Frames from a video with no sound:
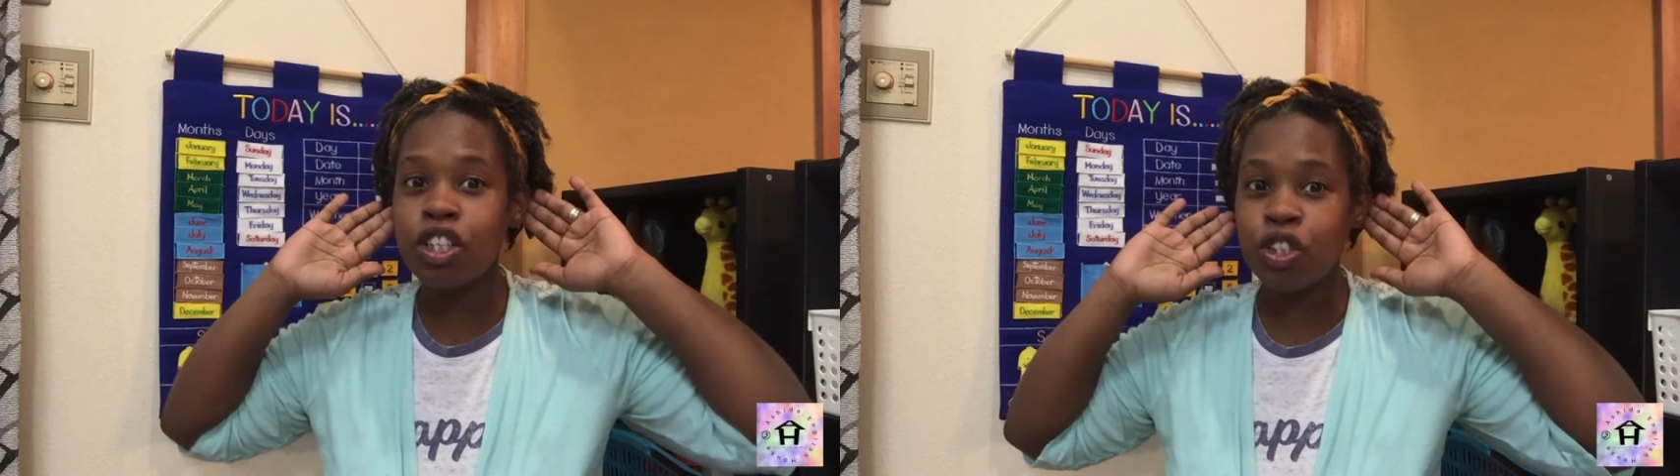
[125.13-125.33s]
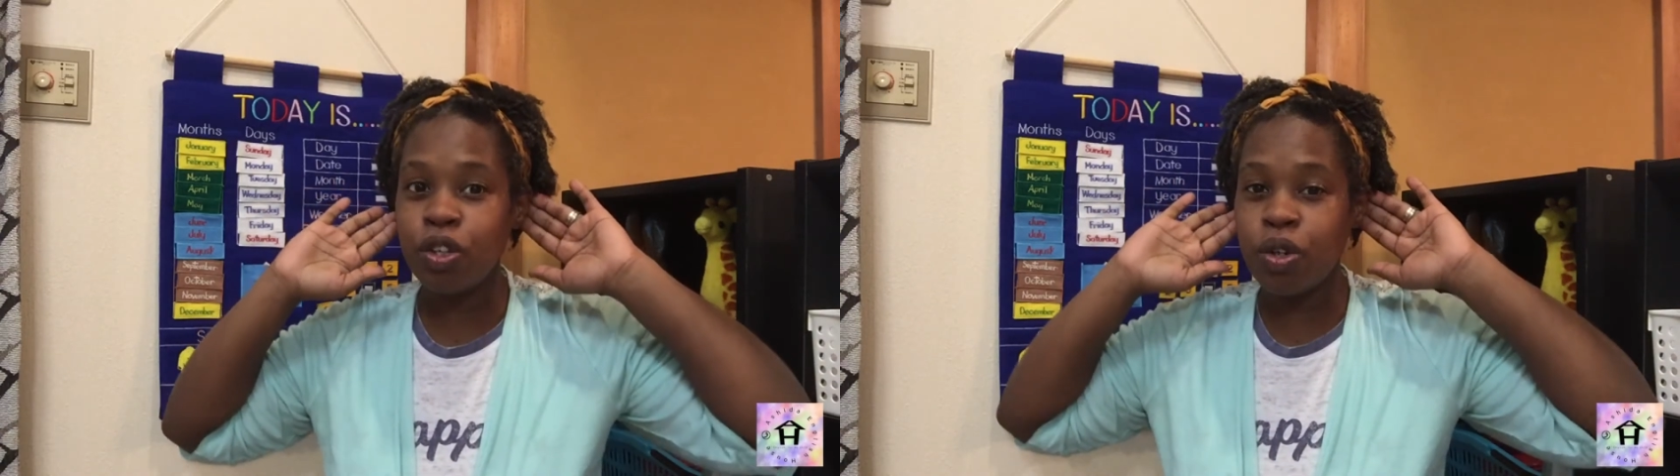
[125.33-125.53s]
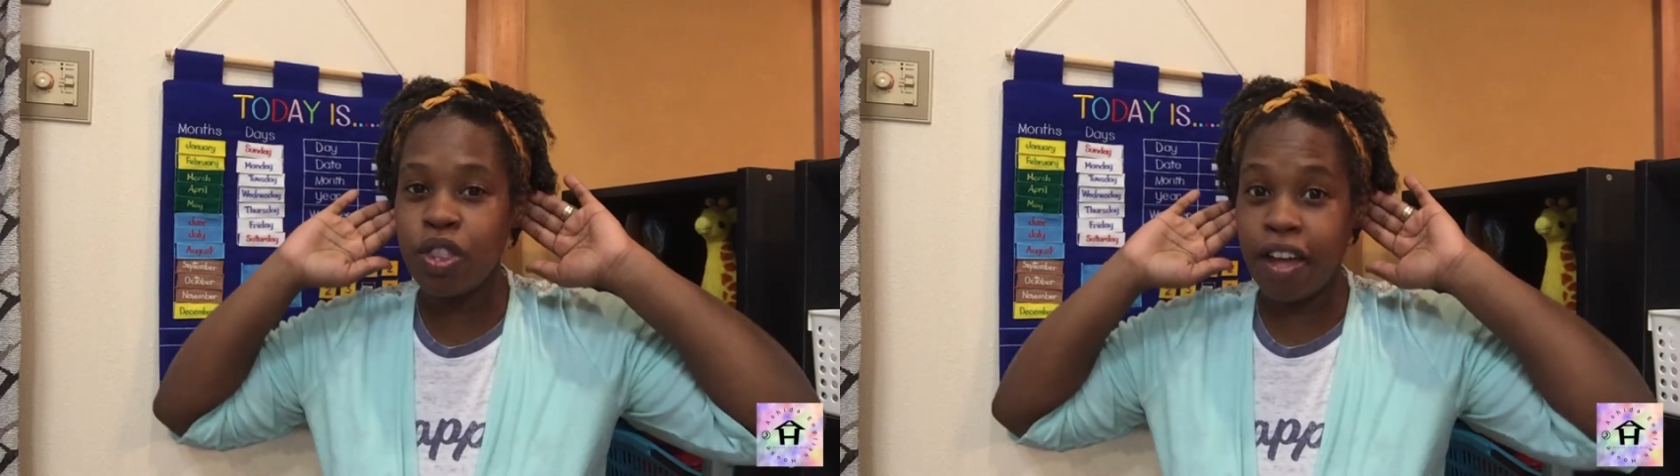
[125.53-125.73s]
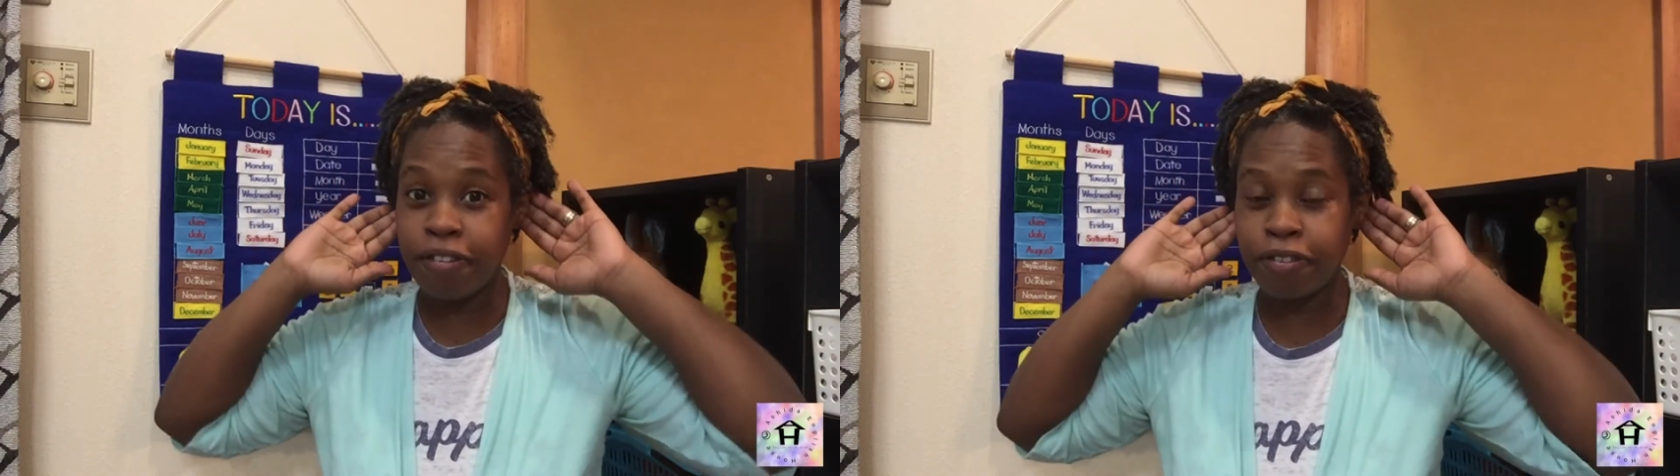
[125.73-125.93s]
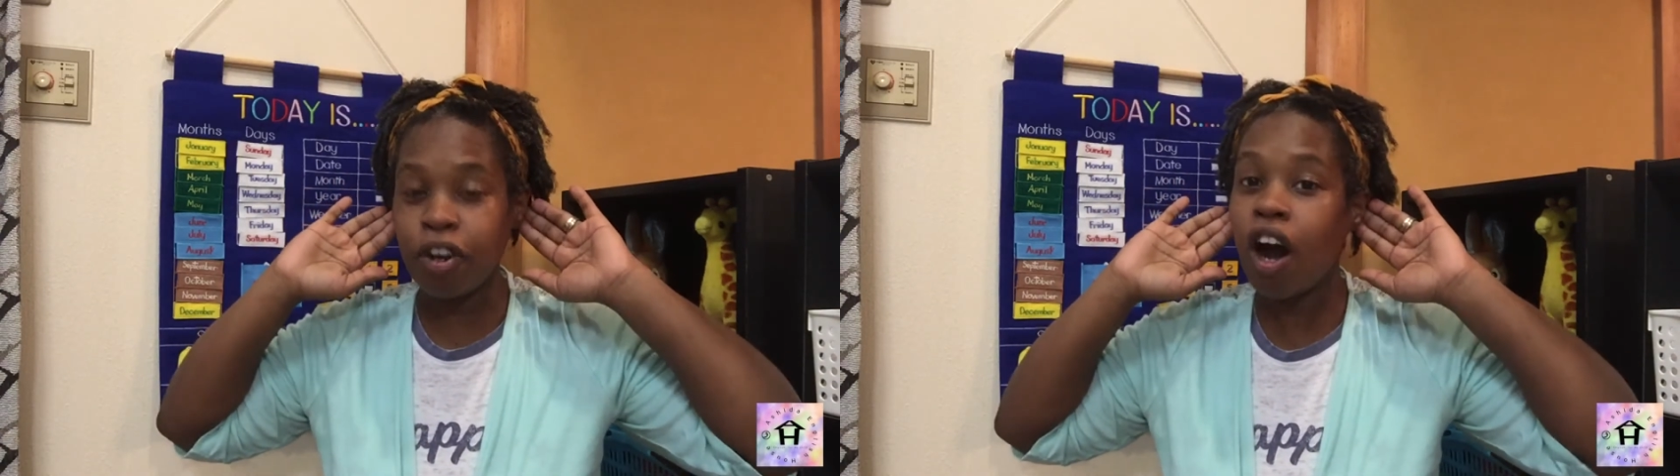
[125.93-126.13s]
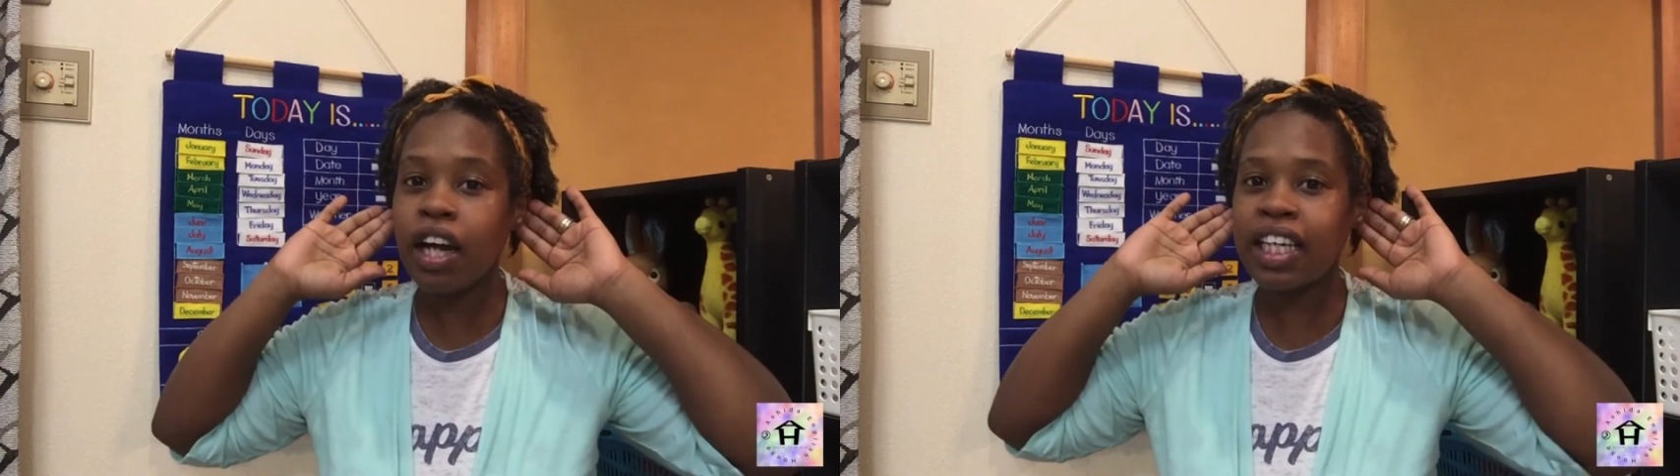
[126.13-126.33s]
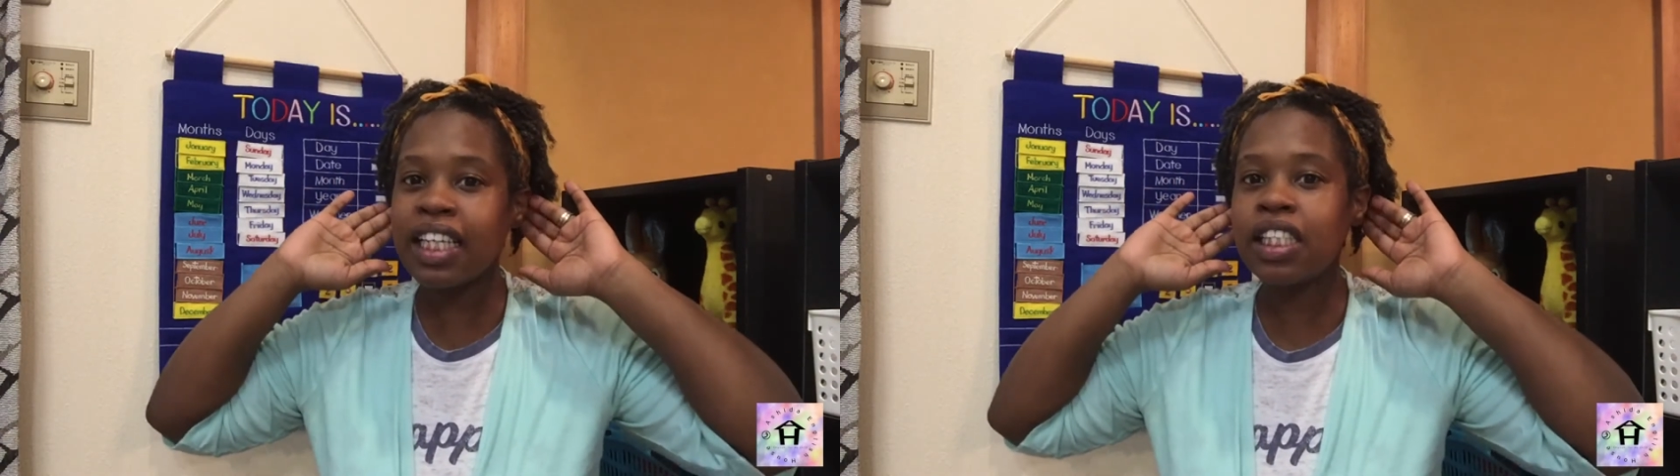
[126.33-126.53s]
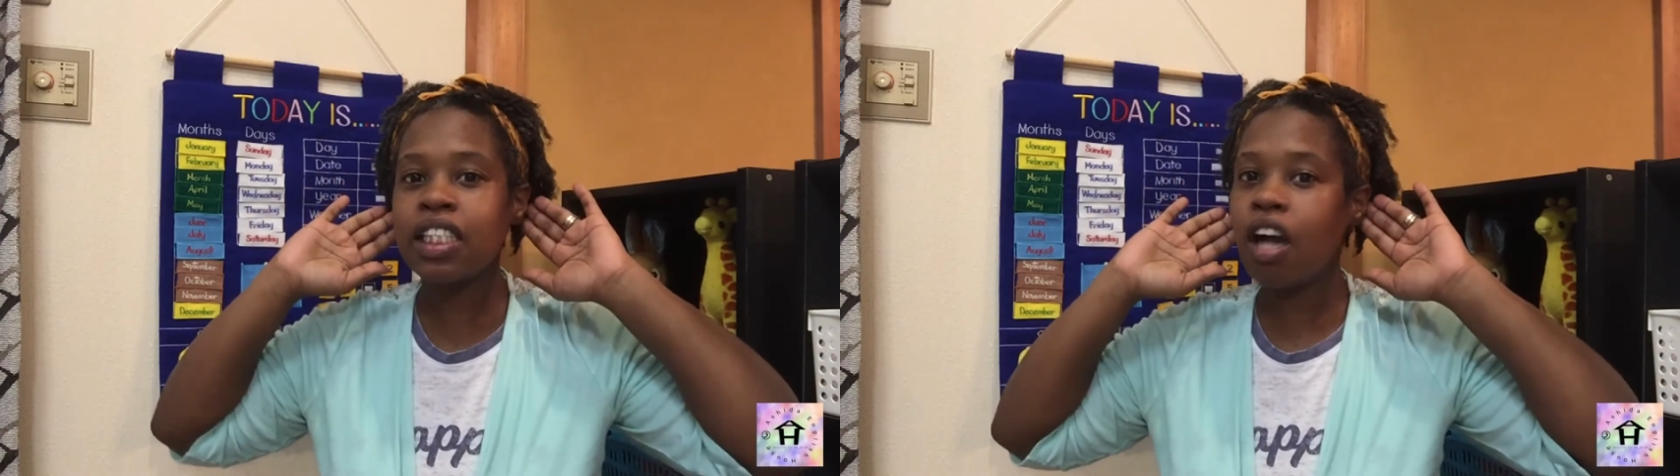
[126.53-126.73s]
to the
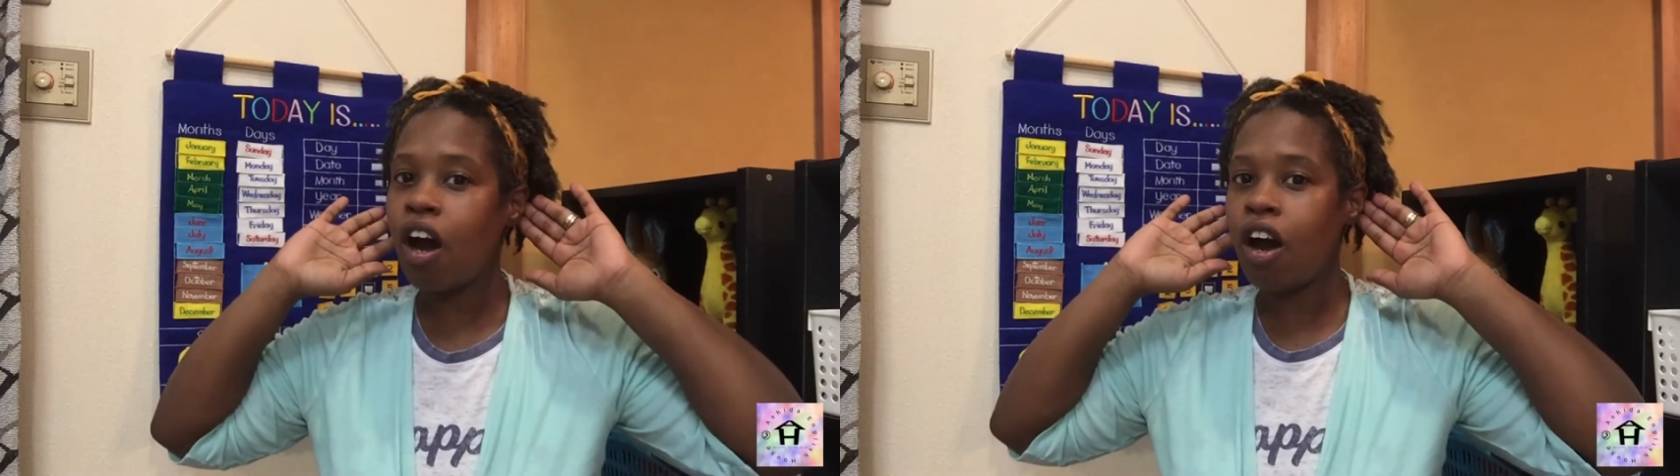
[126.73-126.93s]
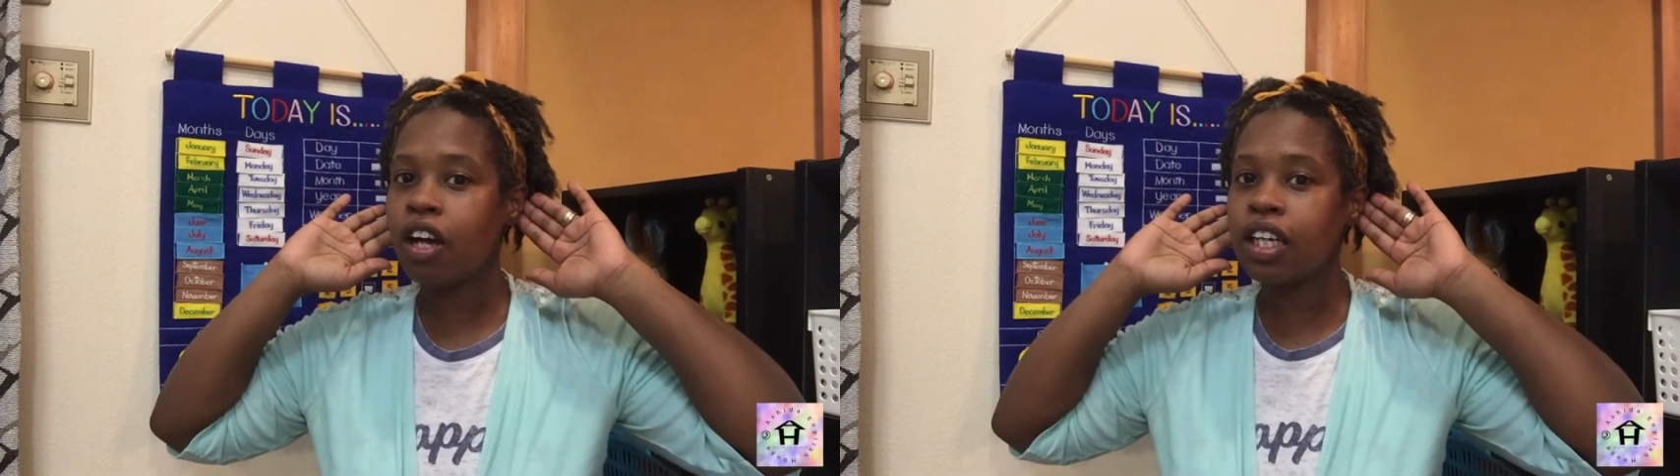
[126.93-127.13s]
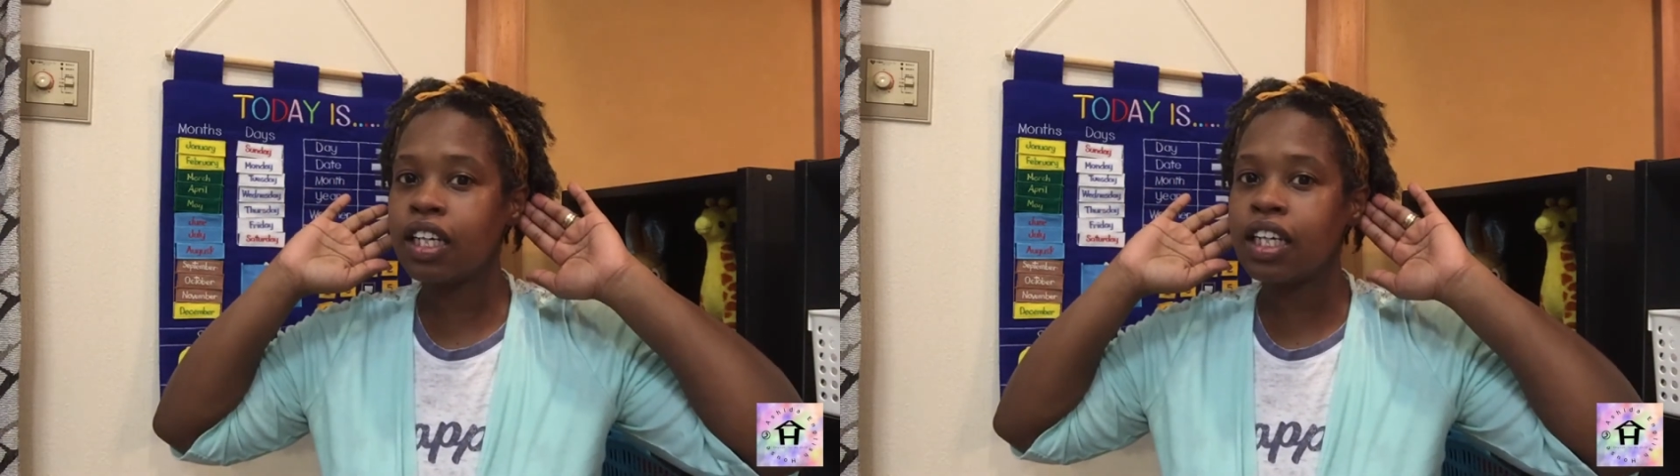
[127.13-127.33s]
froggy song